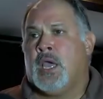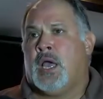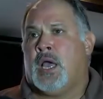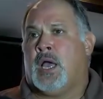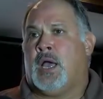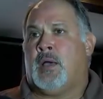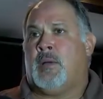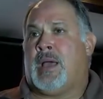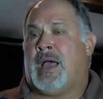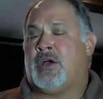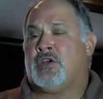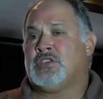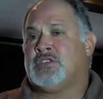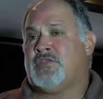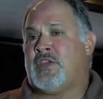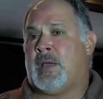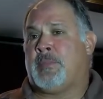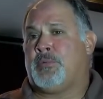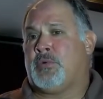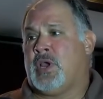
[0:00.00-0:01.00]
Uh, hours
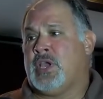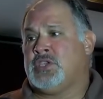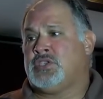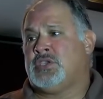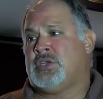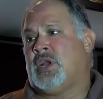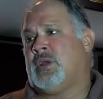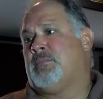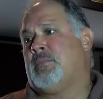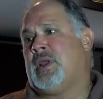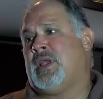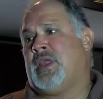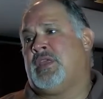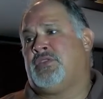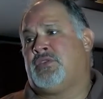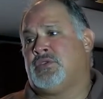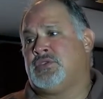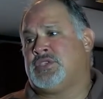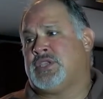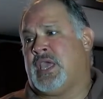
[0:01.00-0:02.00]
of operation are Monday
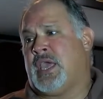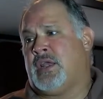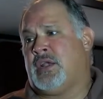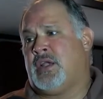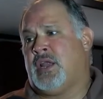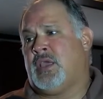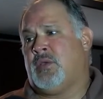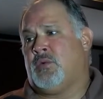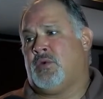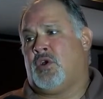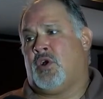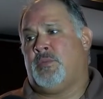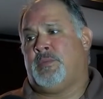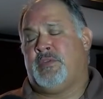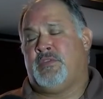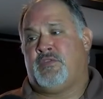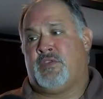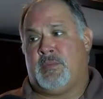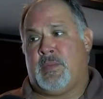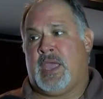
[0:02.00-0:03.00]
through Saturday. We're
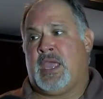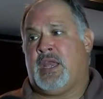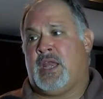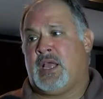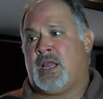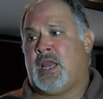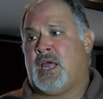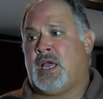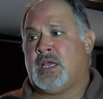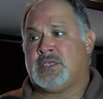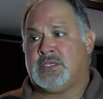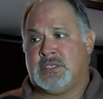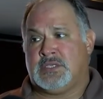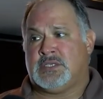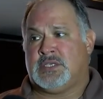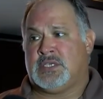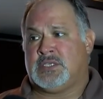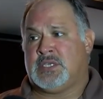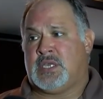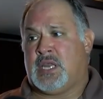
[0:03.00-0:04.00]
open from 8 o'clock till
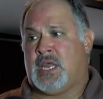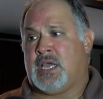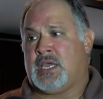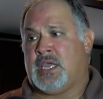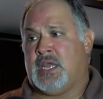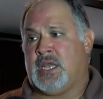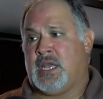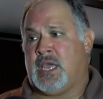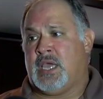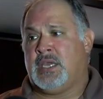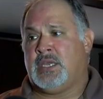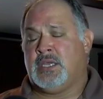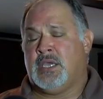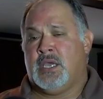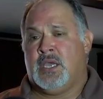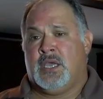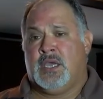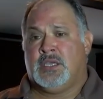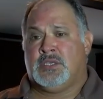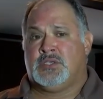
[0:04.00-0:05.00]
6 o'clock at night,
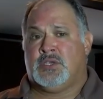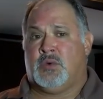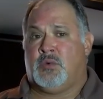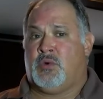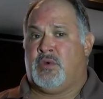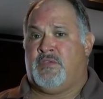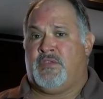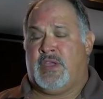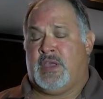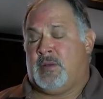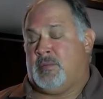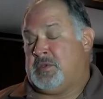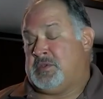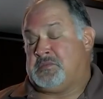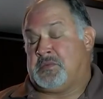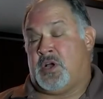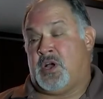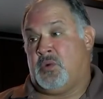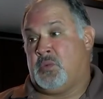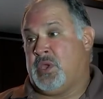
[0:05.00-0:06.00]
so we're
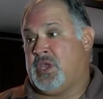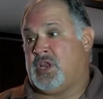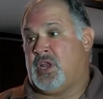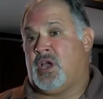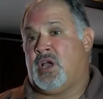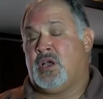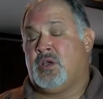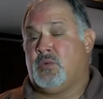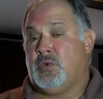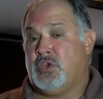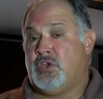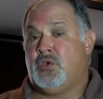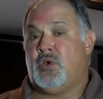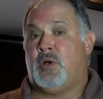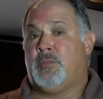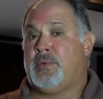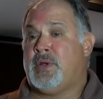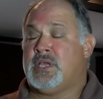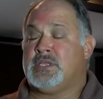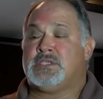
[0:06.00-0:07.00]
available all week long. We do
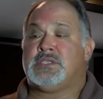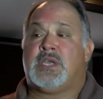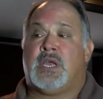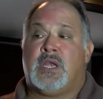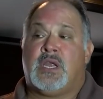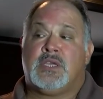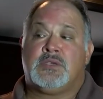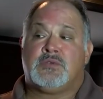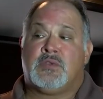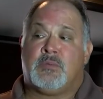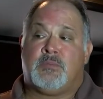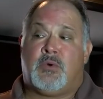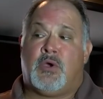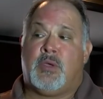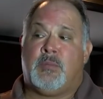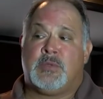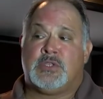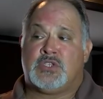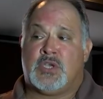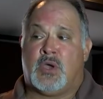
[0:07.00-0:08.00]
open on Sundays with
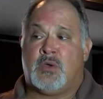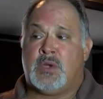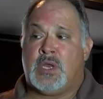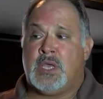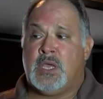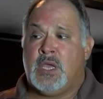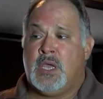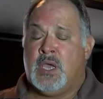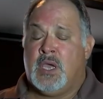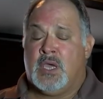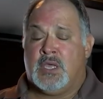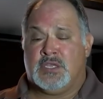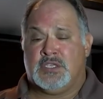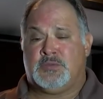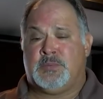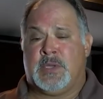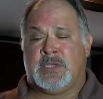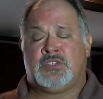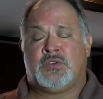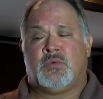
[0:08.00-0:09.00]
appointments only. The
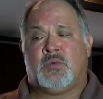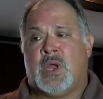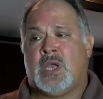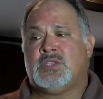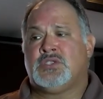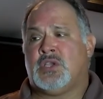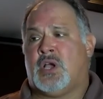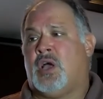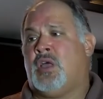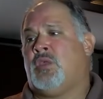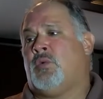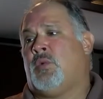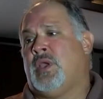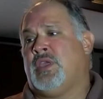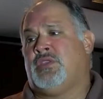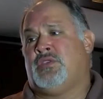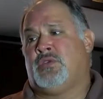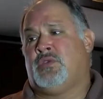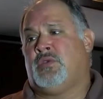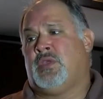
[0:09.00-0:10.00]
special runs all the
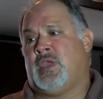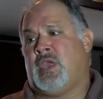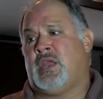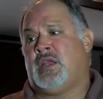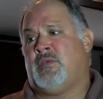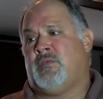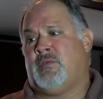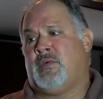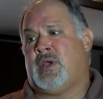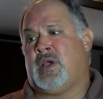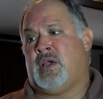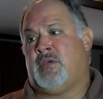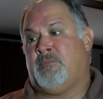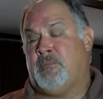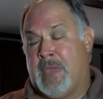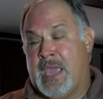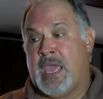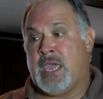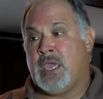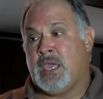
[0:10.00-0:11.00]
way through the end of uh,
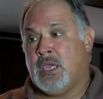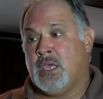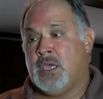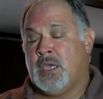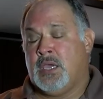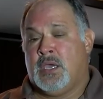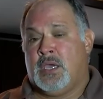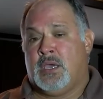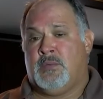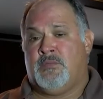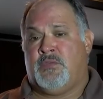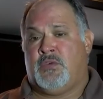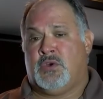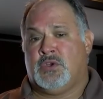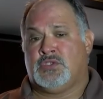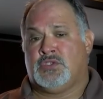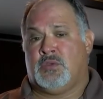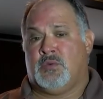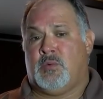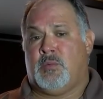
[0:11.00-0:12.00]
May,
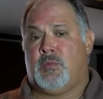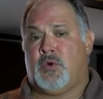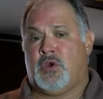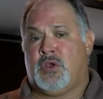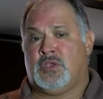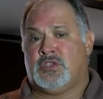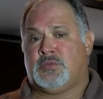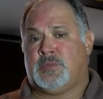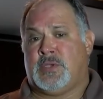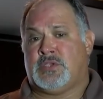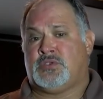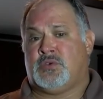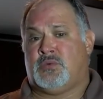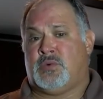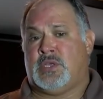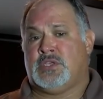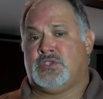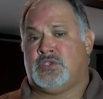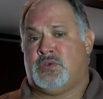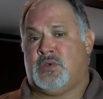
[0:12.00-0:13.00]
Unfortunately, Memorial Special
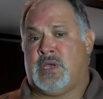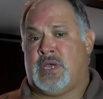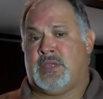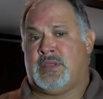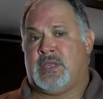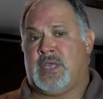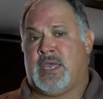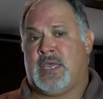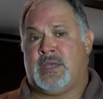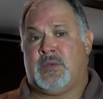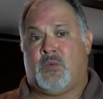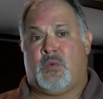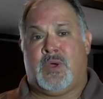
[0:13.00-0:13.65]
runs throughout that.